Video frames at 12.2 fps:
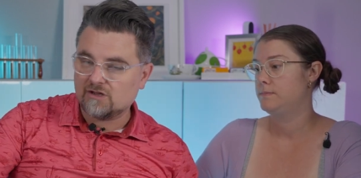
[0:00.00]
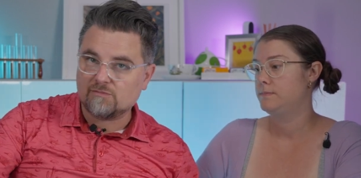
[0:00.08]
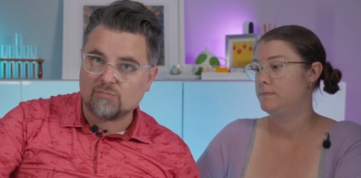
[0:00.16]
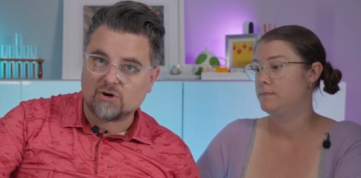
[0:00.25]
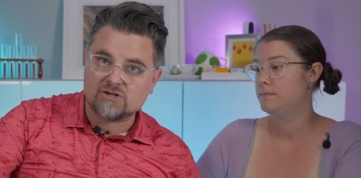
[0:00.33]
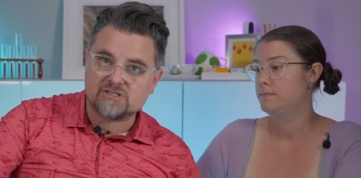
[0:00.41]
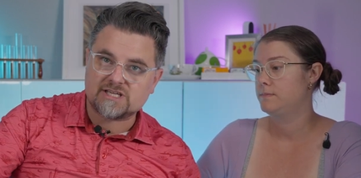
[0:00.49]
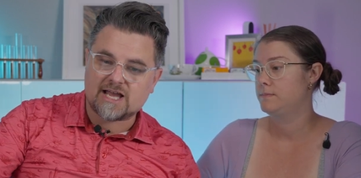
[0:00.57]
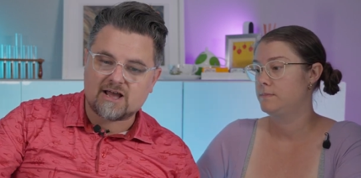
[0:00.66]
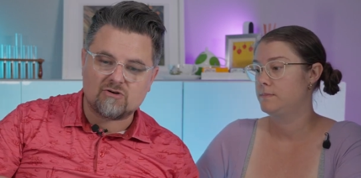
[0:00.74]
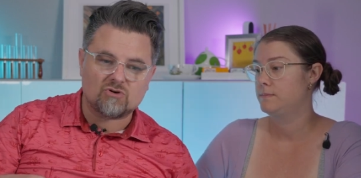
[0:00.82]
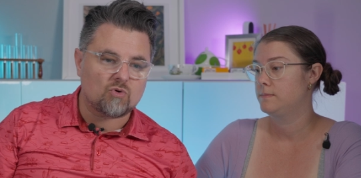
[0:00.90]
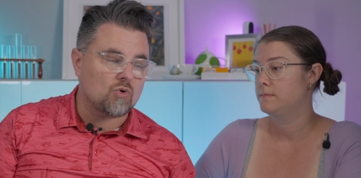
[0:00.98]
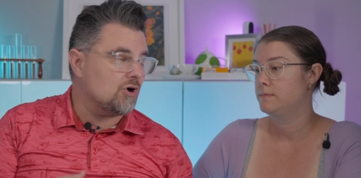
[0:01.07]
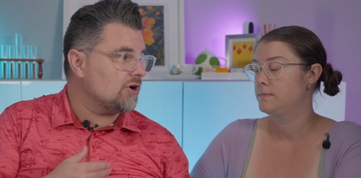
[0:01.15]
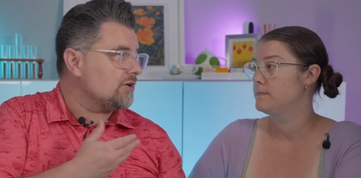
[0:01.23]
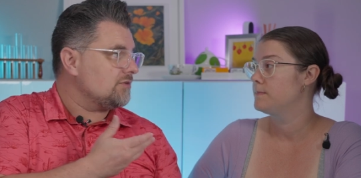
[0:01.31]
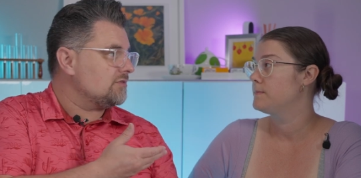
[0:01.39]
Speaker 1: burns out,
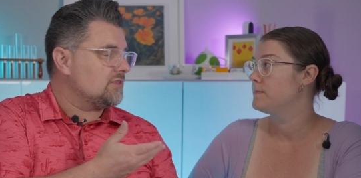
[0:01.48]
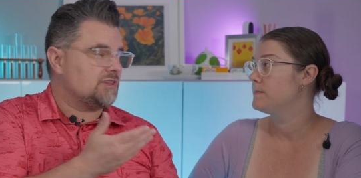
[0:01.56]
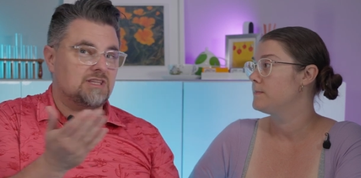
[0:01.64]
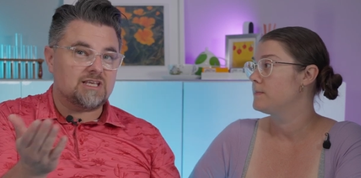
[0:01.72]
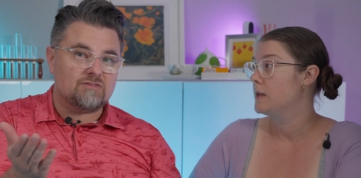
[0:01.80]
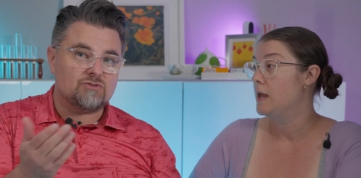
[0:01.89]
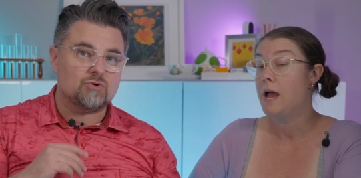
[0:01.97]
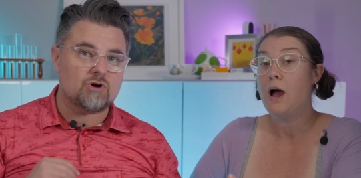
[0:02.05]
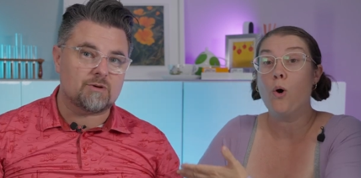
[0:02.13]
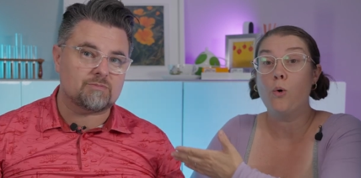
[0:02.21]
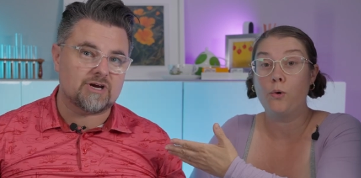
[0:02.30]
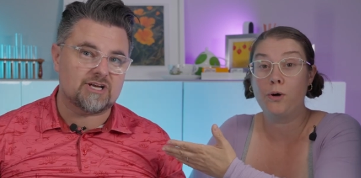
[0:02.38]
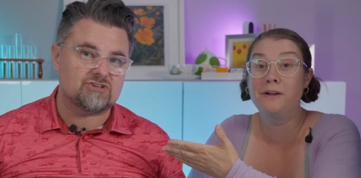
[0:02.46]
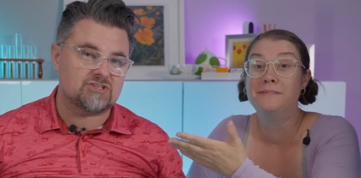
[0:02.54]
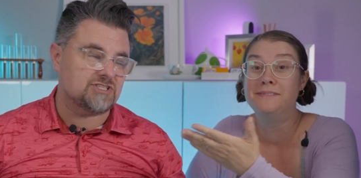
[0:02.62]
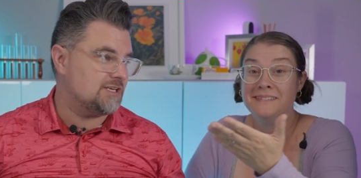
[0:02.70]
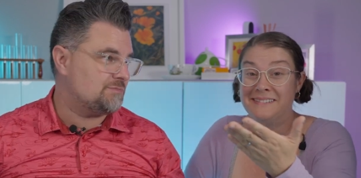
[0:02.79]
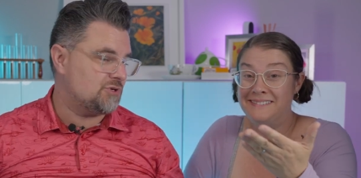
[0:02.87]
or if you upgrade oh. your
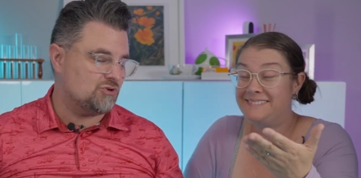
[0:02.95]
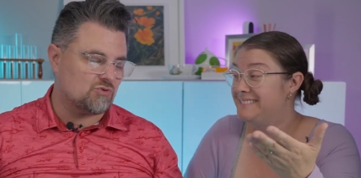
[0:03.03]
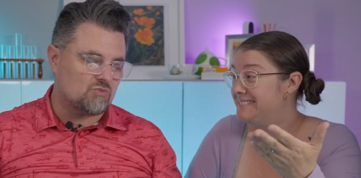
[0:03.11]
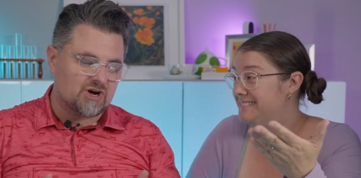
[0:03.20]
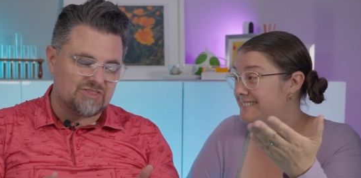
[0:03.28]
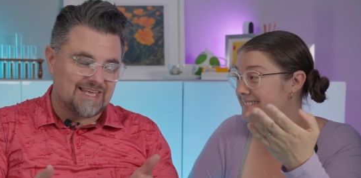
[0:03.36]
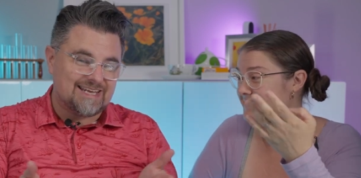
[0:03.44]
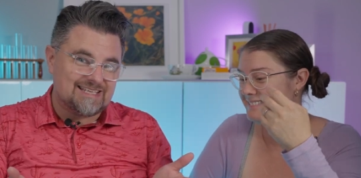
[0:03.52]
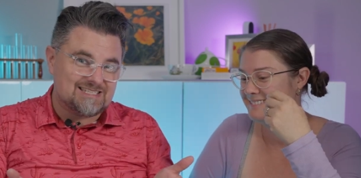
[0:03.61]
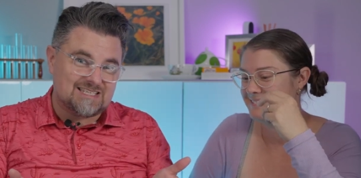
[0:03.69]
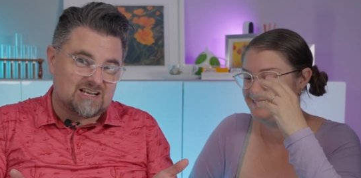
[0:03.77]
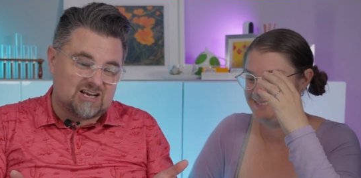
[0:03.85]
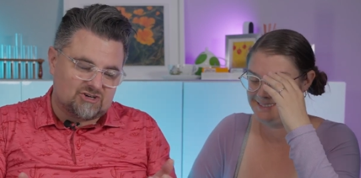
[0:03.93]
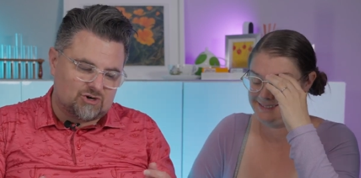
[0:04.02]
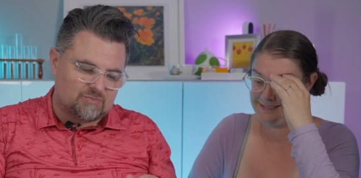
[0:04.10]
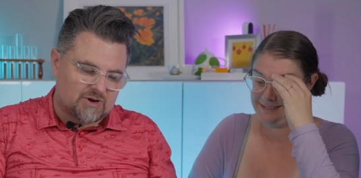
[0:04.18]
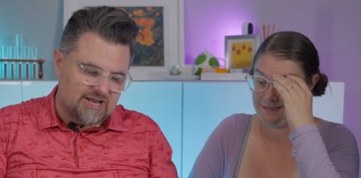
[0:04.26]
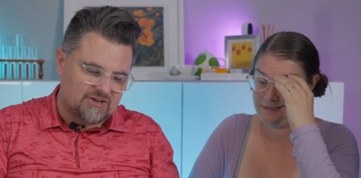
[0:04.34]
C P U to one that isn't on your
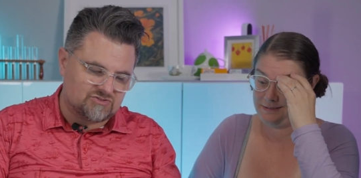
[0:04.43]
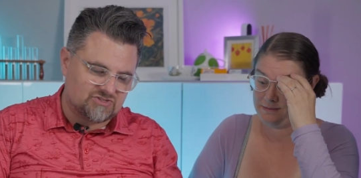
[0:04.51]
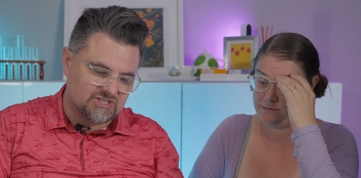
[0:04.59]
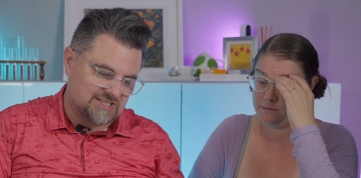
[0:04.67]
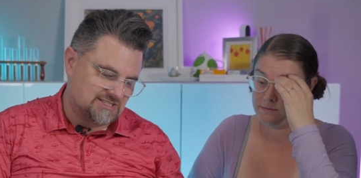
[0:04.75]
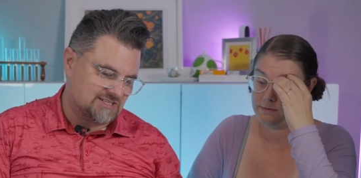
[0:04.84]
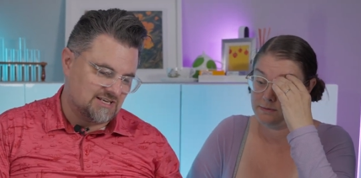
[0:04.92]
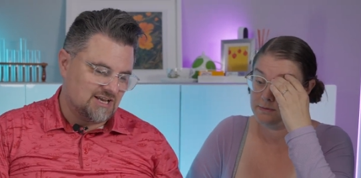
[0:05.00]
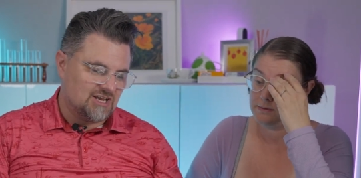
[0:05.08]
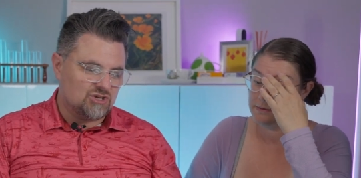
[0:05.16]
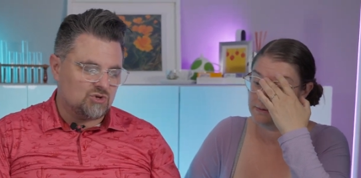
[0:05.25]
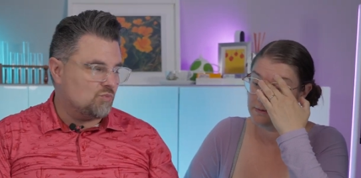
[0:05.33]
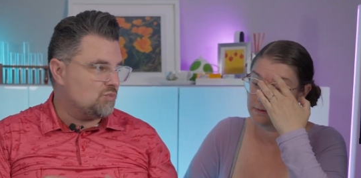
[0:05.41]
BIOS list, you